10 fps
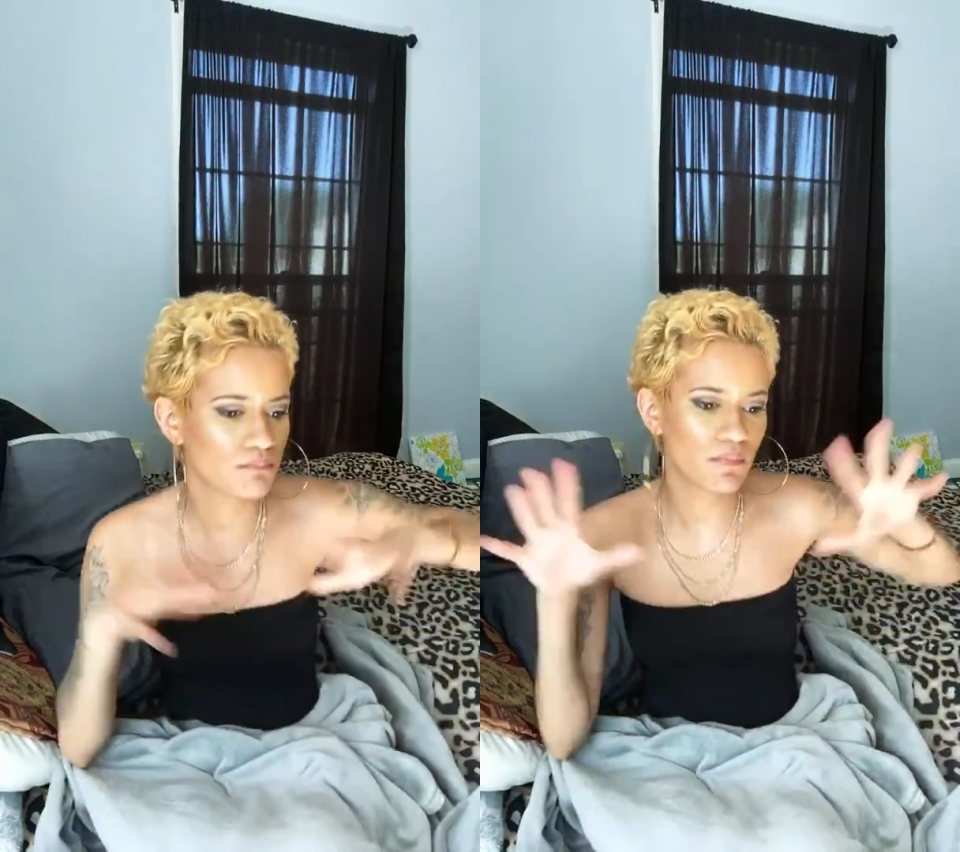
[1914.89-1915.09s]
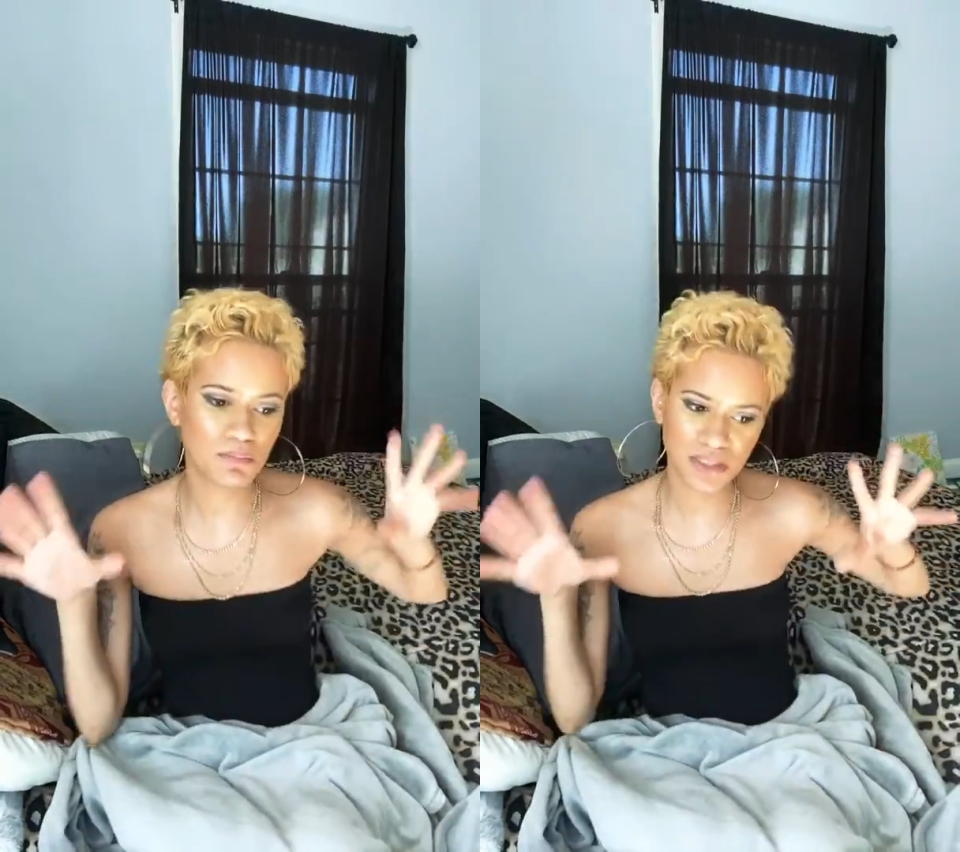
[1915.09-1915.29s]

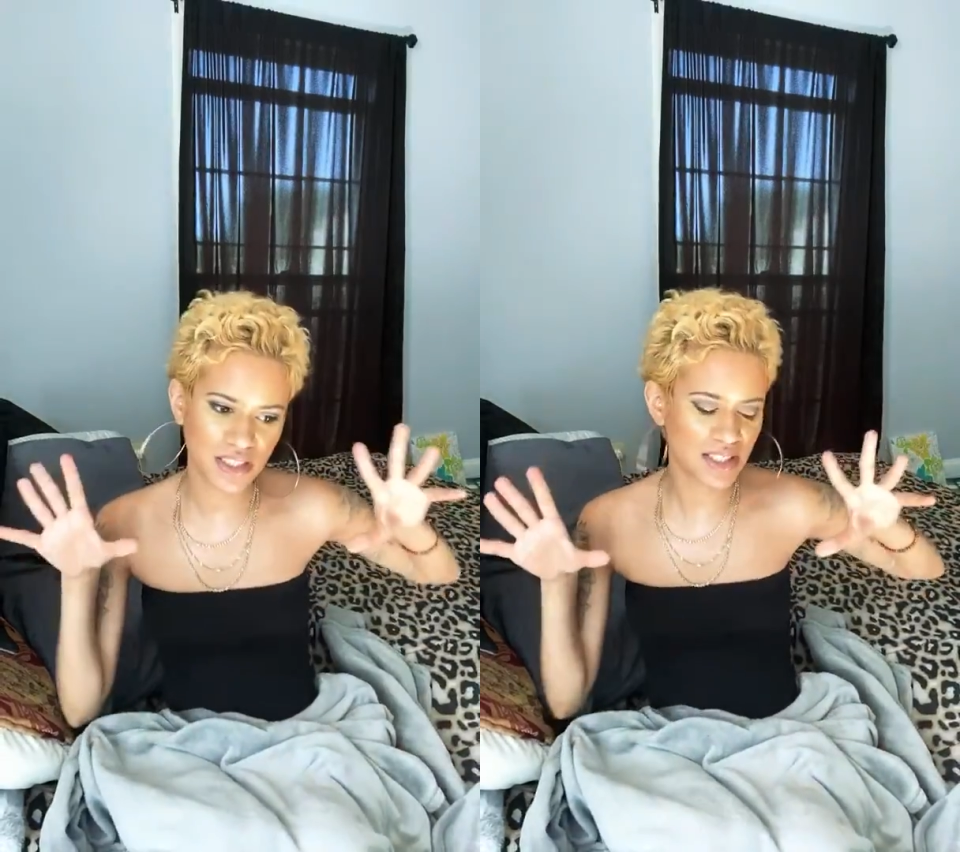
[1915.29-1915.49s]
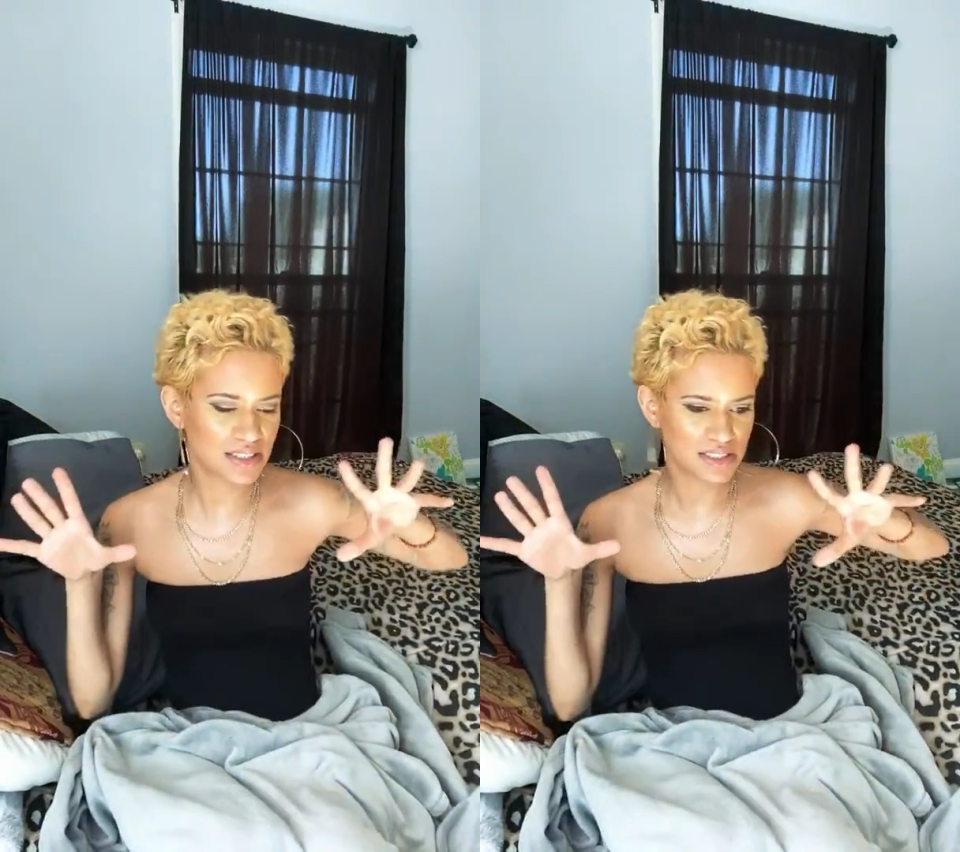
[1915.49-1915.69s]
I'm
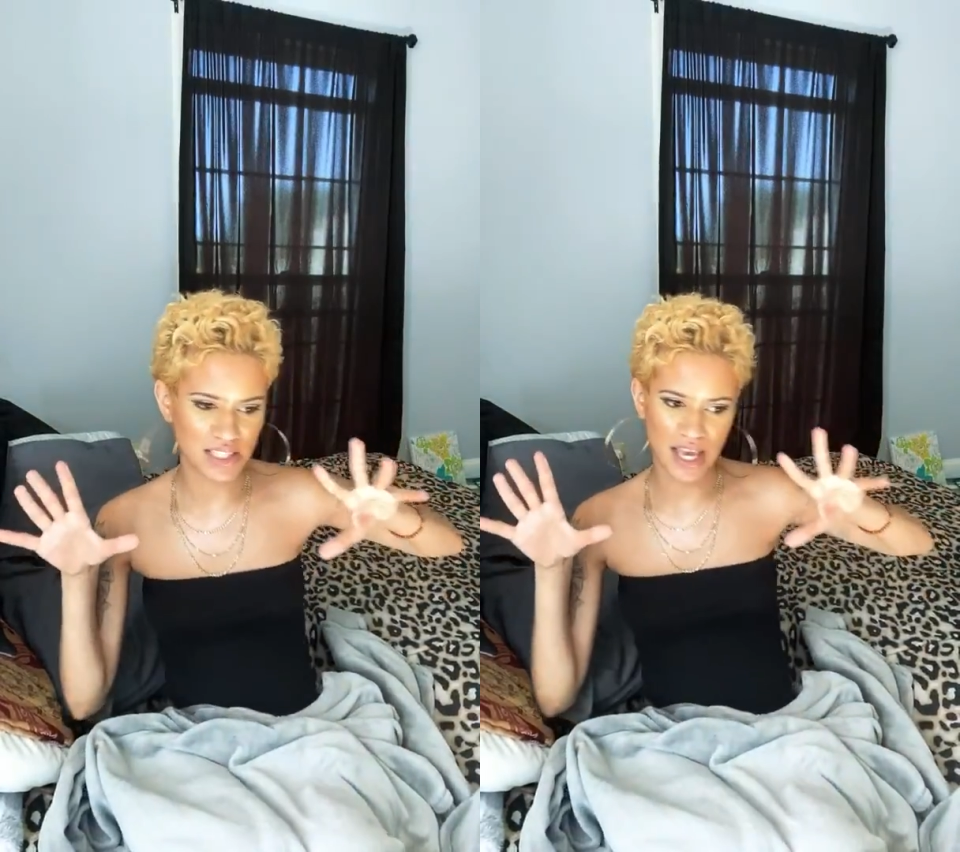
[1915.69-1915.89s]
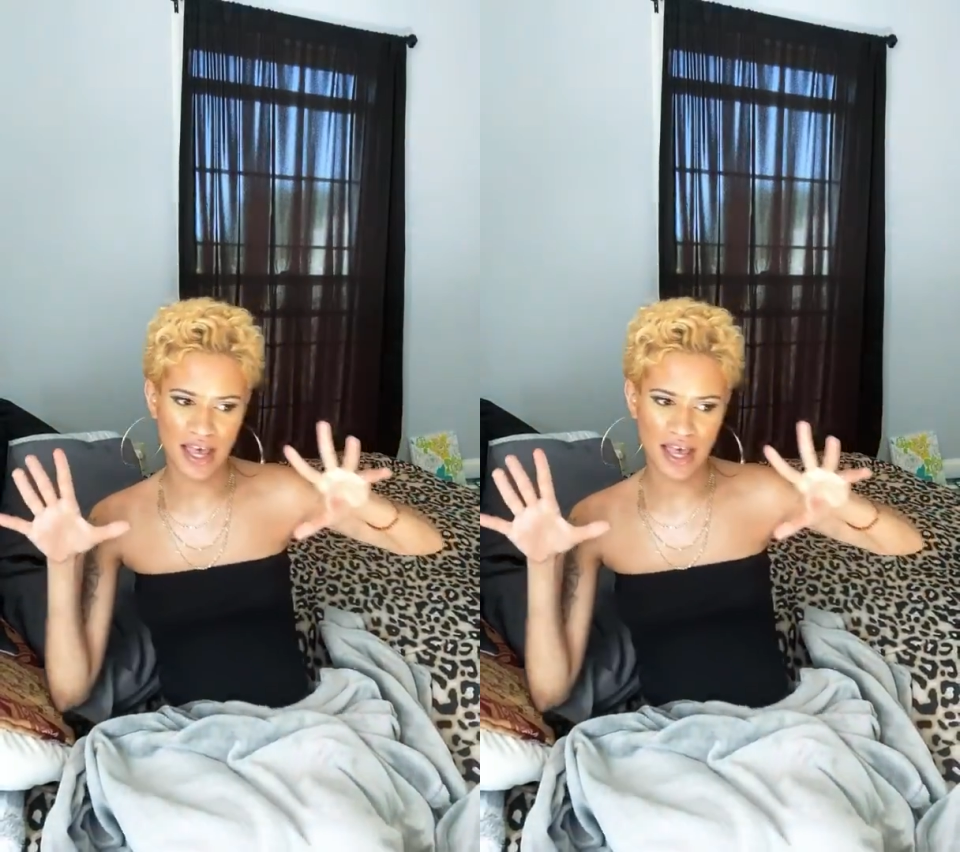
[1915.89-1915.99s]
saying that to say